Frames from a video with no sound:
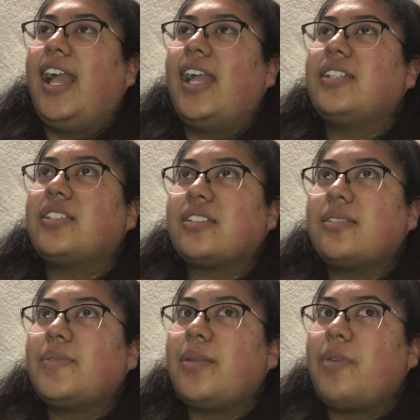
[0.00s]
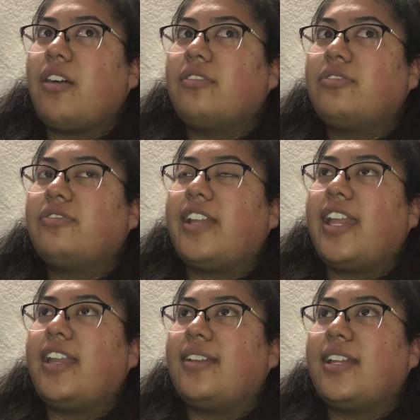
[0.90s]
I took some time off,
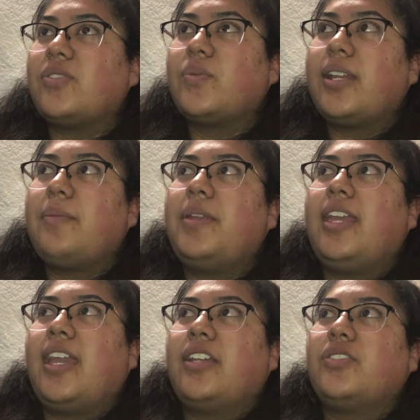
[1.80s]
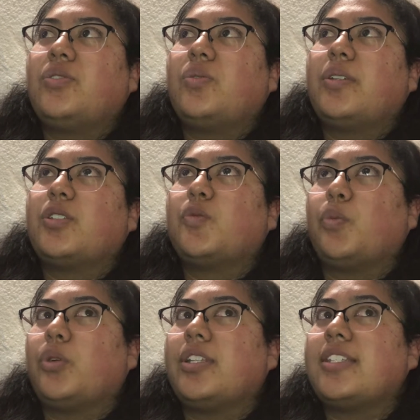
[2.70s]
and that's when I began to
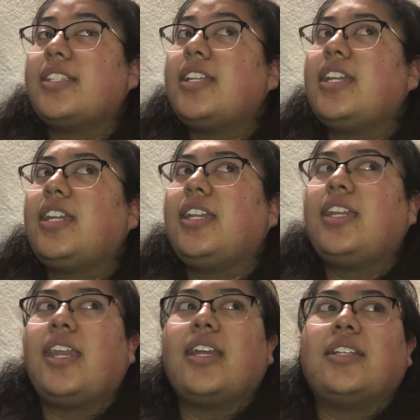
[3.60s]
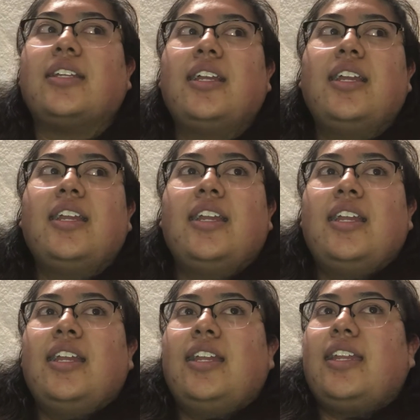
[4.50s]
explore the city and
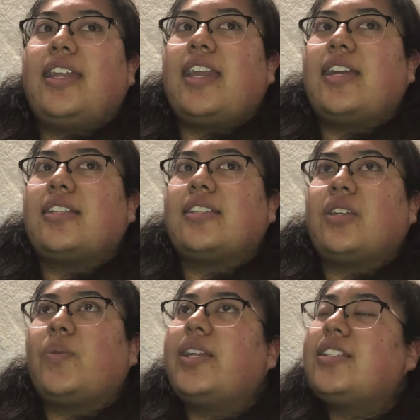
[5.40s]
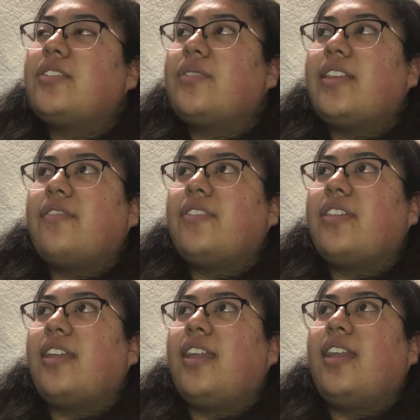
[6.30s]
get acquainted with
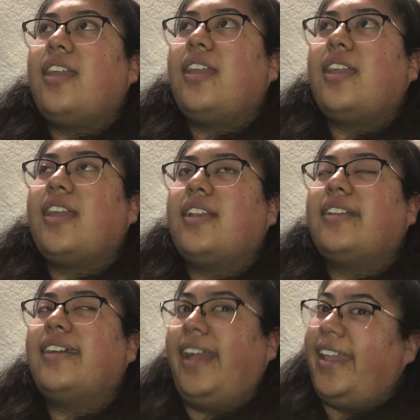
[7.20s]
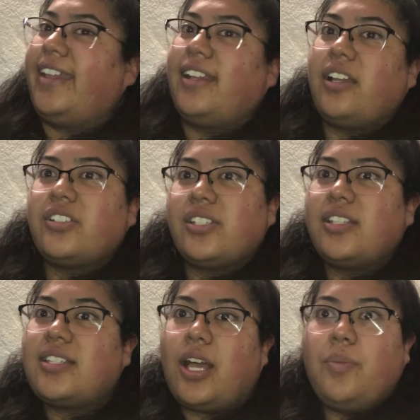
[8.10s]
everything, and I can actually
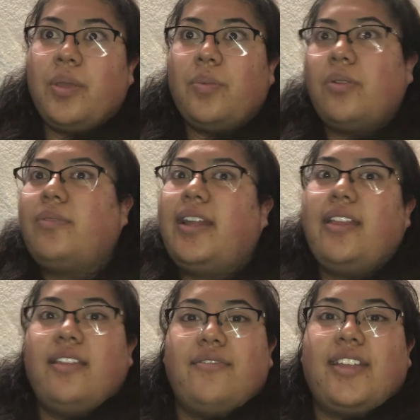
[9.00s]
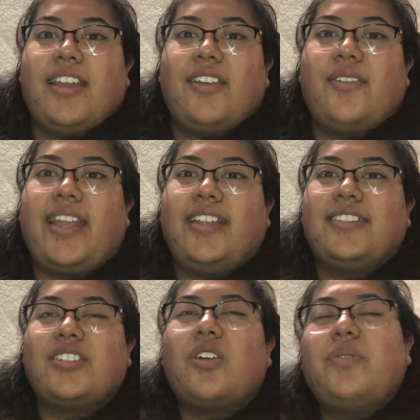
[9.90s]
tell people where I live now. I
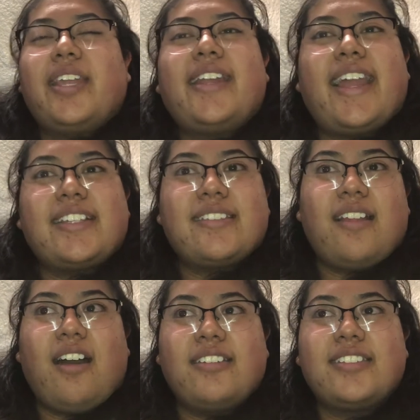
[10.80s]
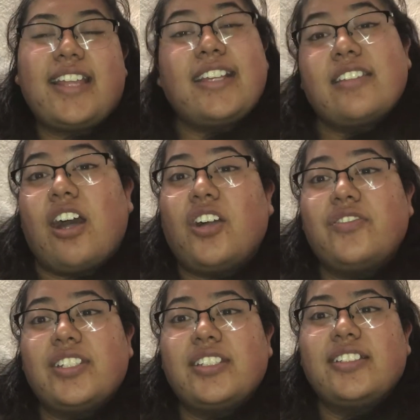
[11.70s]
don't get as lost as
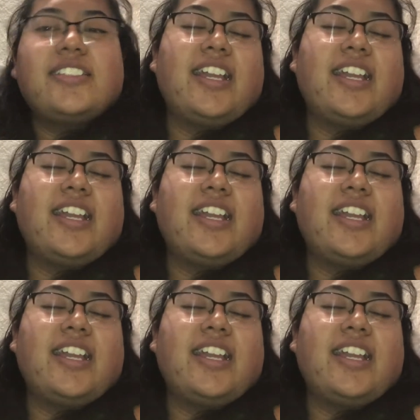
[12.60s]
often.